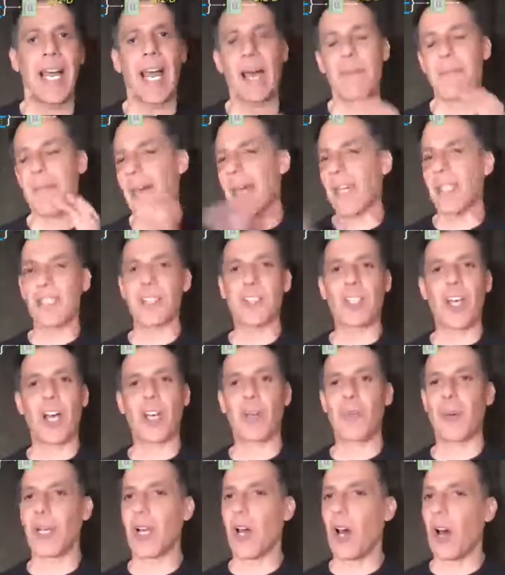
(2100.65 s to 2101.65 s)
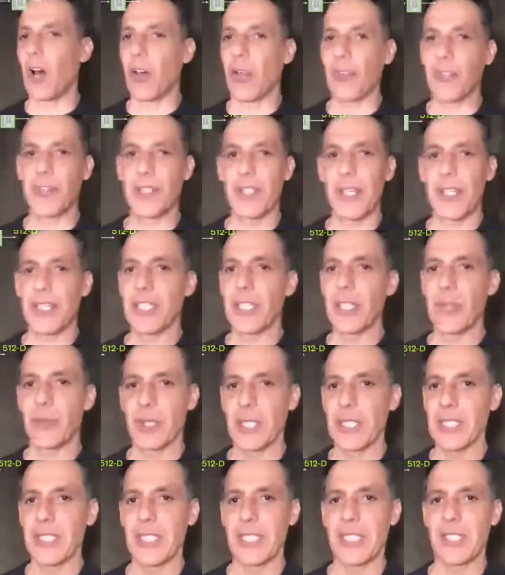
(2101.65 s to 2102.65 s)
I'm not going to talk about all the nitty
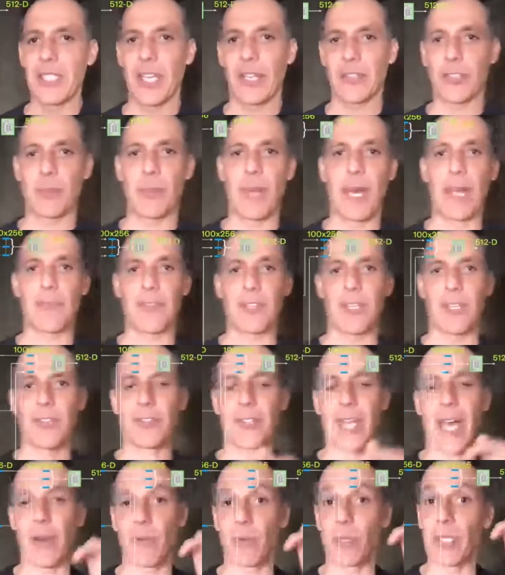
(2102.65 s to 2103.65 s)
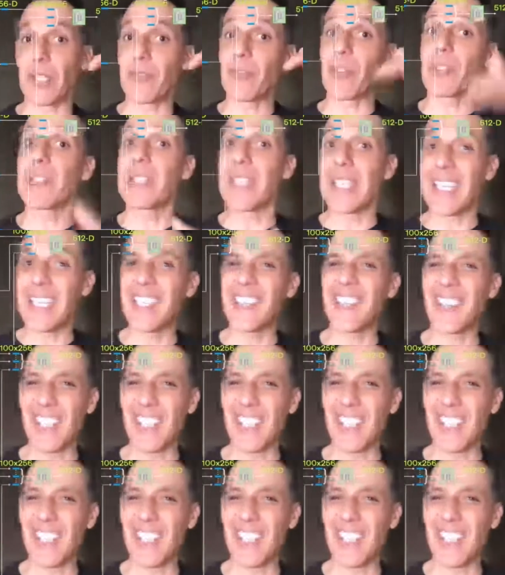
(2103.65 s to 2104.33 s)
gritty details about this. I will give a link at the